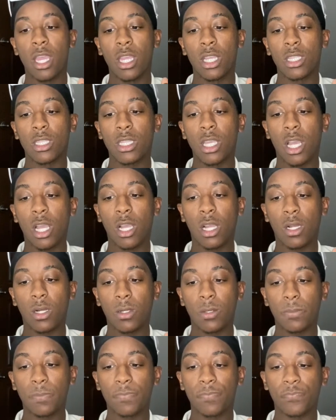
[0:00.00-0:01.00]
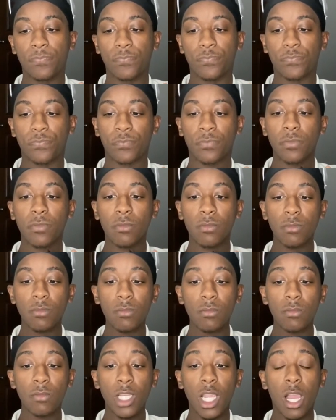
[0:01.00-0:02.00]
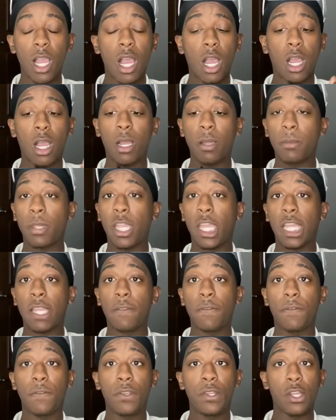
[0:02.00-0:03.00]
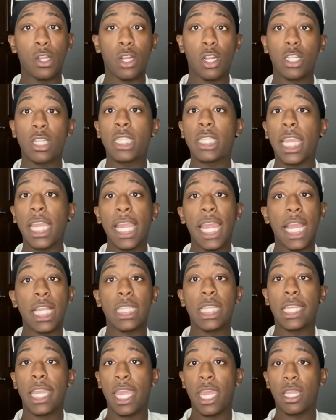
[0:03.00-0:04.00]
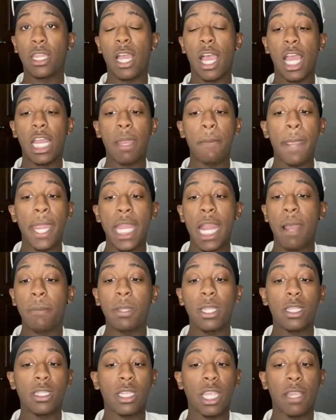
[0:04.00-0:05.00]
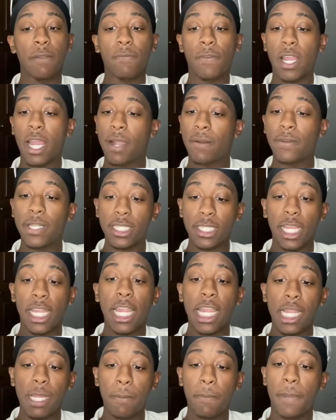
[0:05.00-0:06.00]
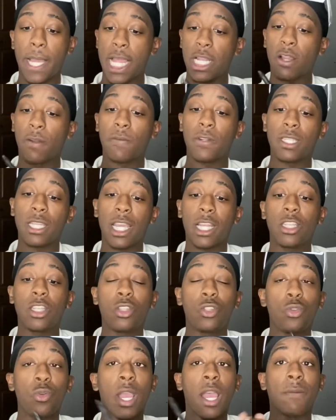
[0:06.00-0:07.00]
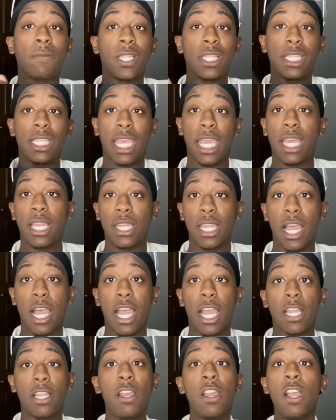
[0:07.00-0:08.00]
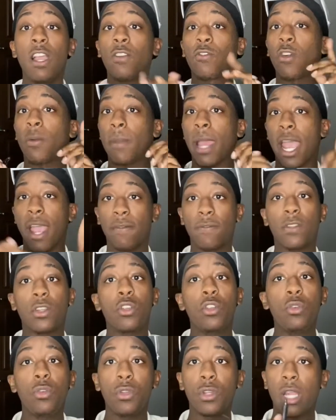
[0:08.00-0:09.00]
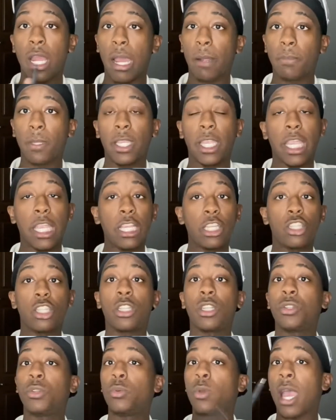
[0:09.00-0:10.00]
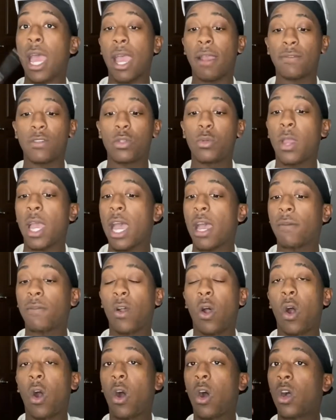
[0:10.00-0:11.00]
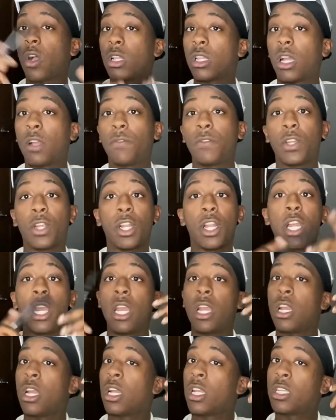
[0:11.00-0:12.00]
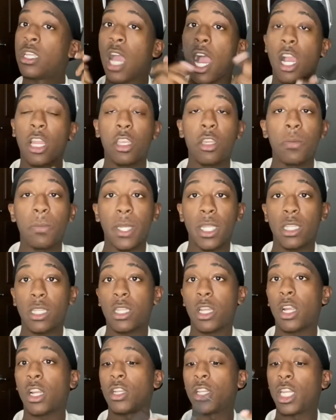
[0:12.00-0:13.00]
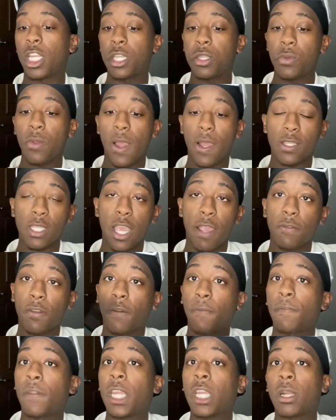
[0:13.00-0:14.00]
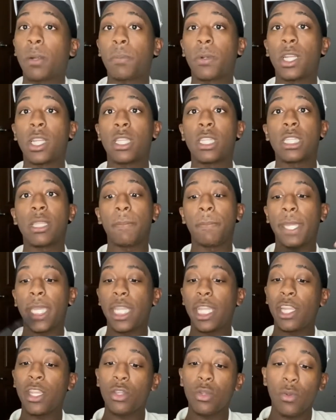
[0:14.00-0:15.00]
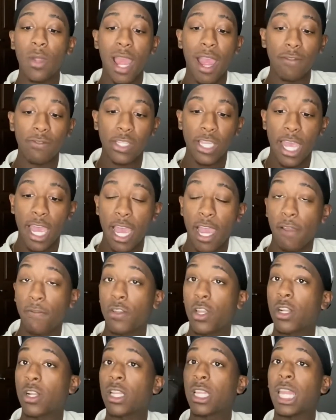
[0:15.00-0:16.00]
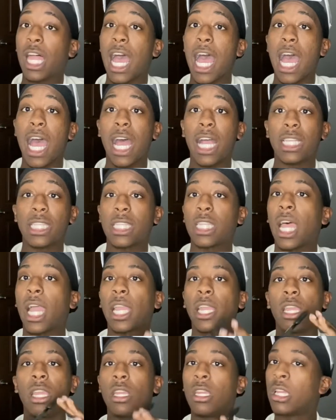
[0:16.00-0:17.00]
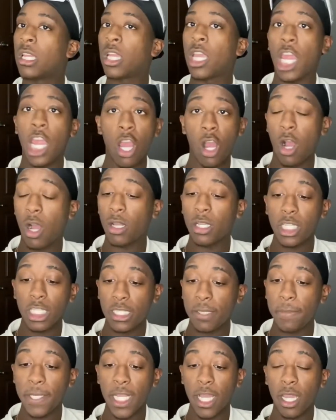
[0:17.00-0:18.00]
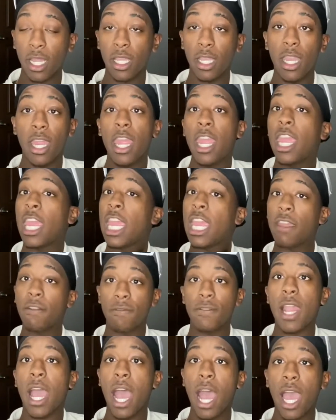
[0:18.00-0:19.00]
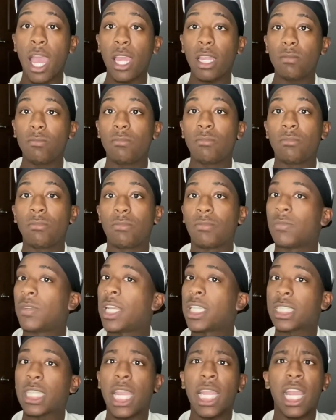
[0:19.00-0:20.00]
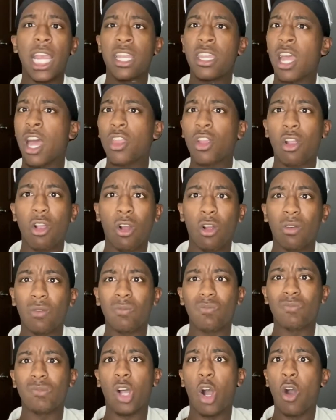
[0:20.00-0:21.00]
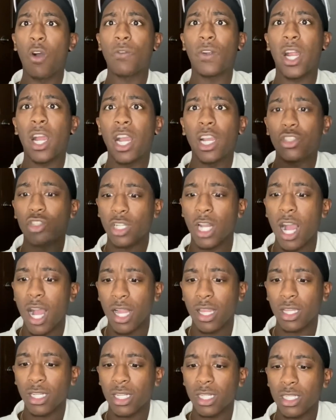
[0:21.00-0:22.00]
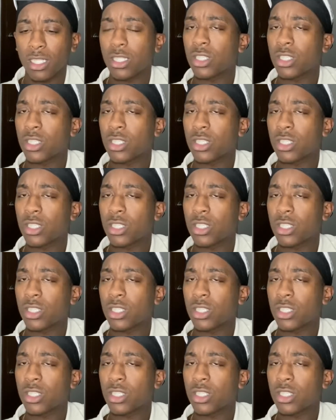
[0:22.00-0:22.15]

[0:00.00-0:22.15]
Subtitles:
So if your state has a deadline, it may not be the same for every state, but I know for Texas, you have a deadline from after you do your application. You have to have all of your documents turned in. You have to have your fingerprints submitted. You have to have your class. Like, it all needs to be done. If not, it's like another over $100.